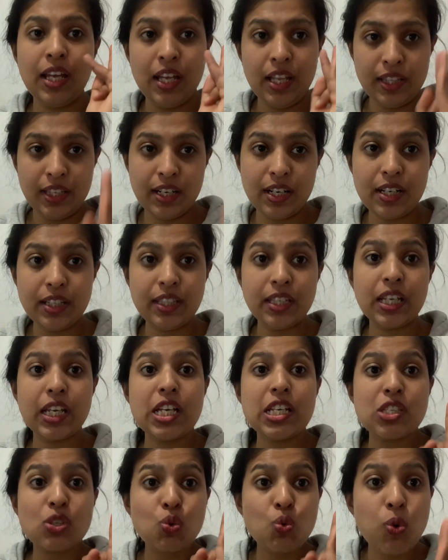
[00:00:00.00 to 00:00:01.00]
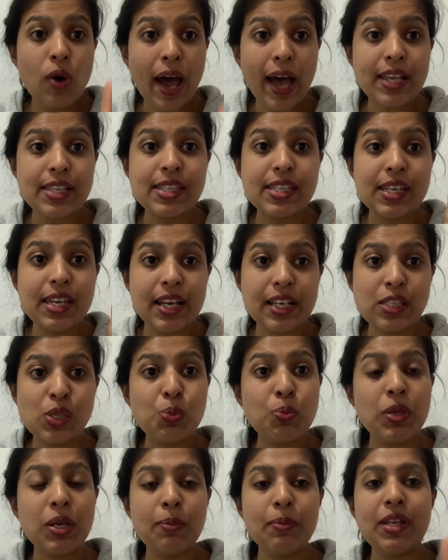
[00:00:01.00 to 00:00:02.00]
Third thing is
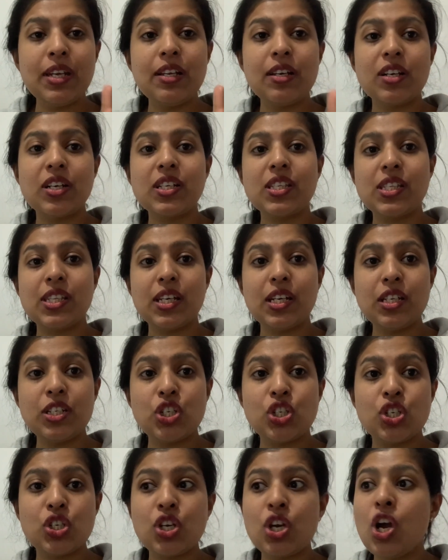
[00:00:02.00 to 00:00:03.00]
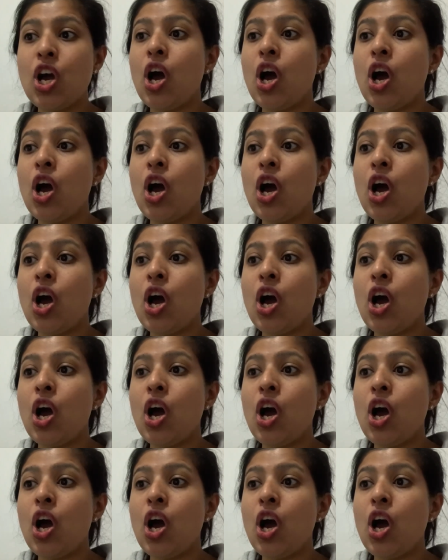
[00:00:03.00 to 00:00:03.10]
quasi-experimental research